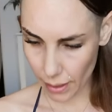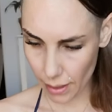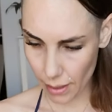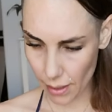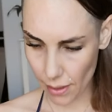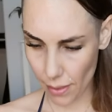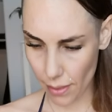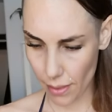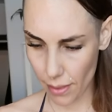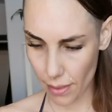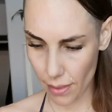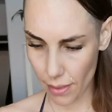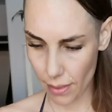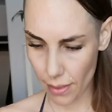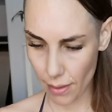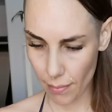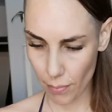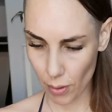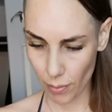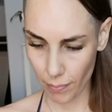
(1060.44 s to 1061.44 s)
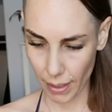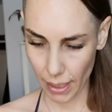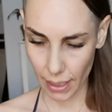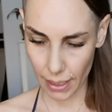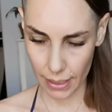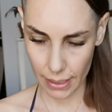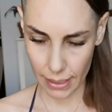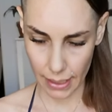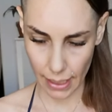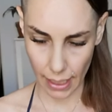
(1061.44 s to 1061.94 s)
the, the mermaid
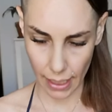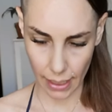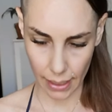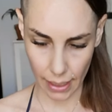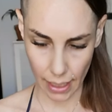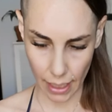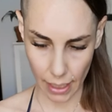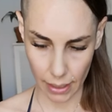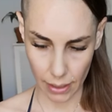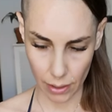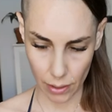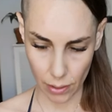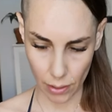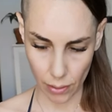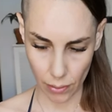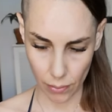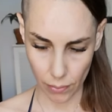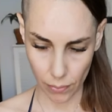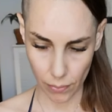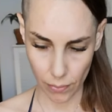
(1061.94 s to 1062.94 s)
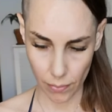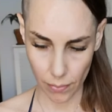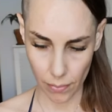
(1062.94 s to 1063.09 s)
is saying that, you know,